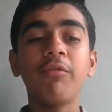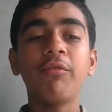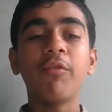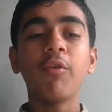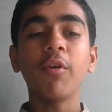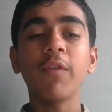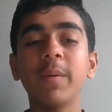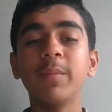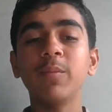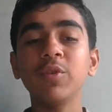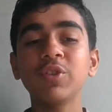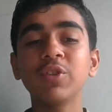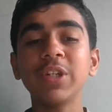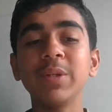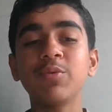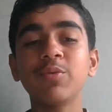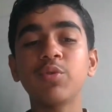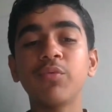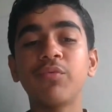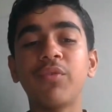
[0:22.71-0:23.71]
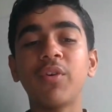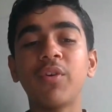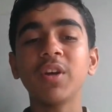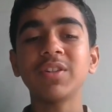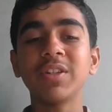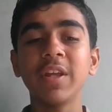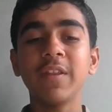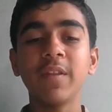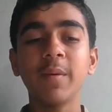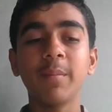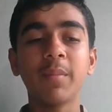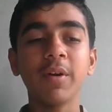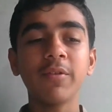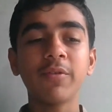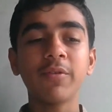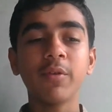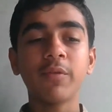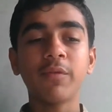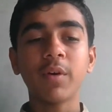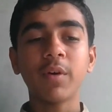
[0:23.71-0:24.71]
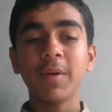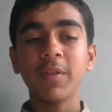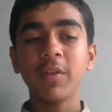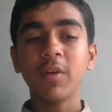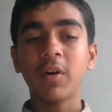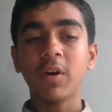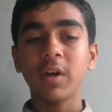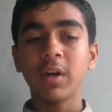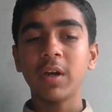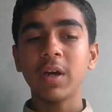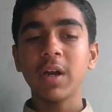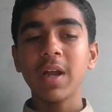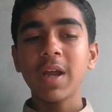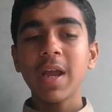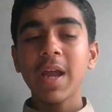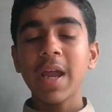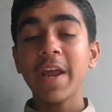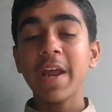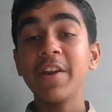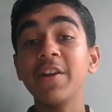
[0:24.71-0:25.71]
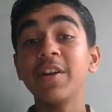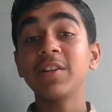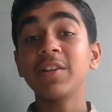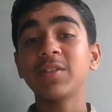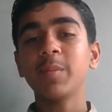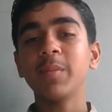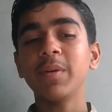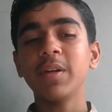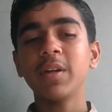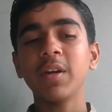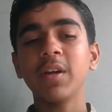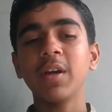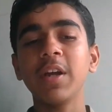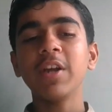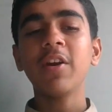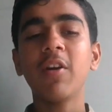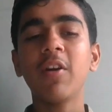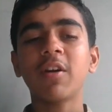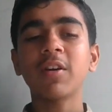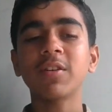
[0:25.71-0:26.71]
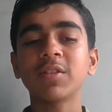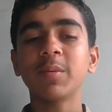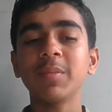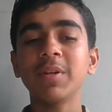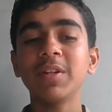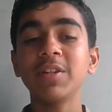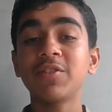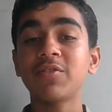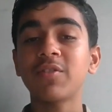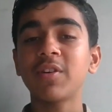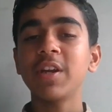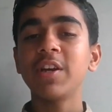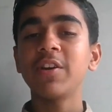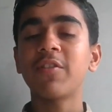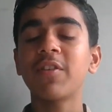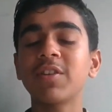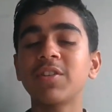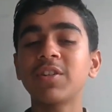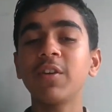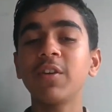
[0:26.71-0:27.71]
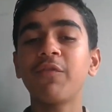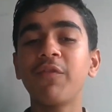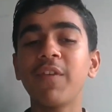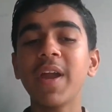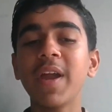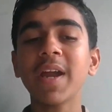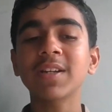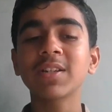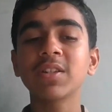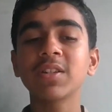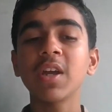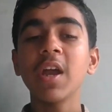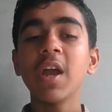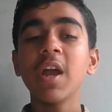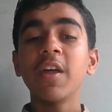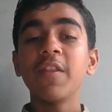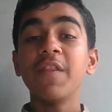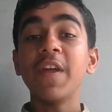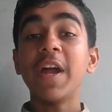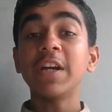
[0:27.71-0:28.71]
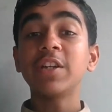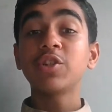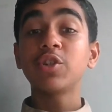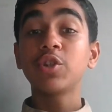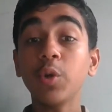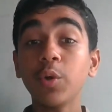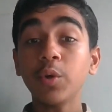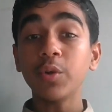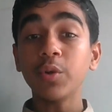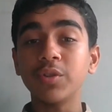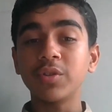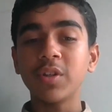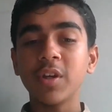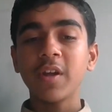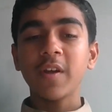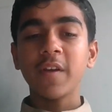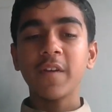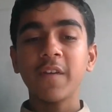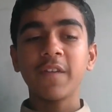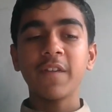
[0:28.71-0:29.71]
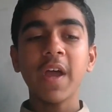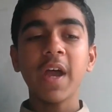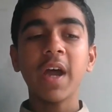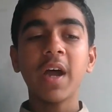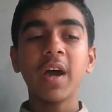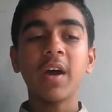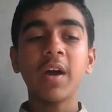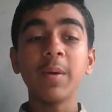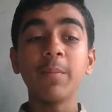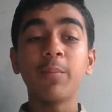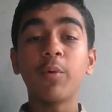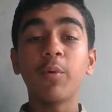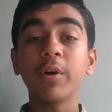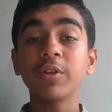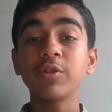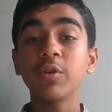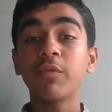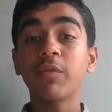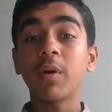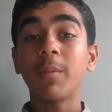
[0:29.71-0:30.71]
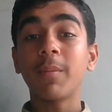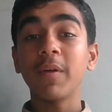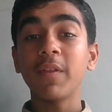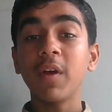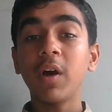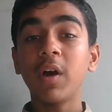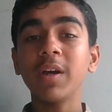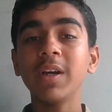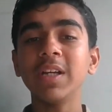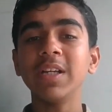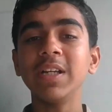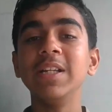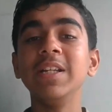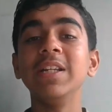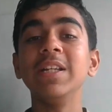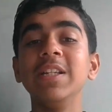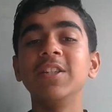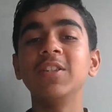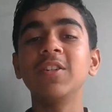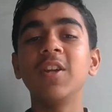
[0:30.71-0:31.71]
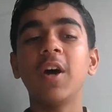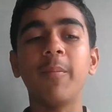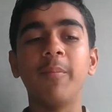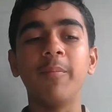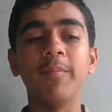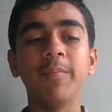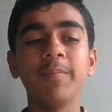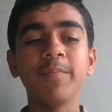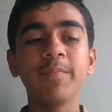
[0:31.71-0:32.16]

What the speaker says: for the Muslims to fast in the month of Ramadan. And here are some interesting facts that shows the importance of Ramadan in Islam.